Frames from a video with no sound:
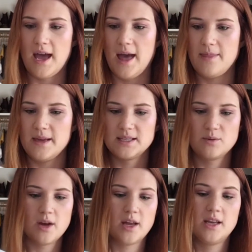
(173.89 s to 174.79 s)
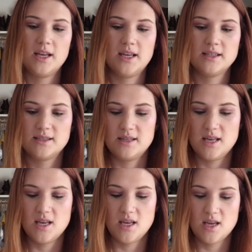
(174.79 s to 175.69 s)
And this one is
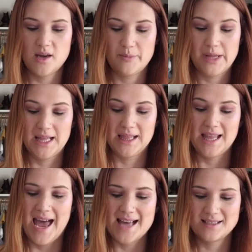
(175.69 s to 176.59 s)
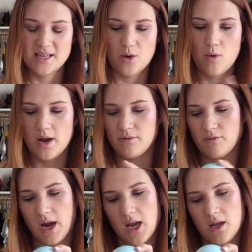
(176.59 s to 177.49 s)
the plastic one,
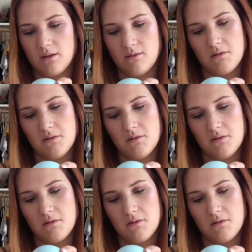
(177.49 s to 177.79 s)
right?